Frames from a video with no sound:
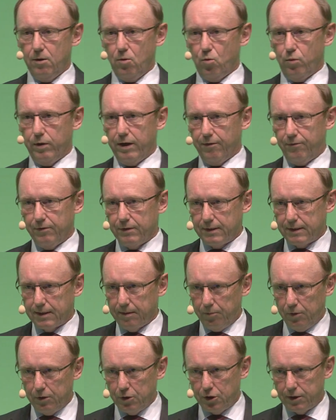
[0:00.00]
We have
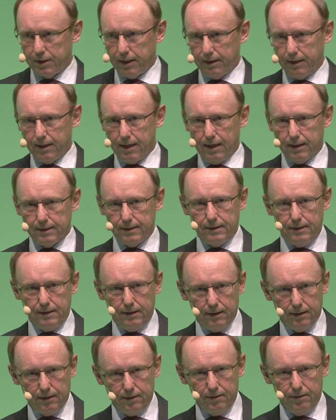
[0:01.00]
established that last
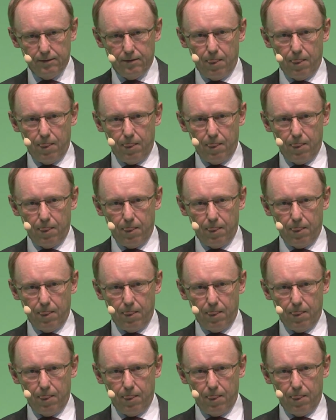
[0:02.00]
year.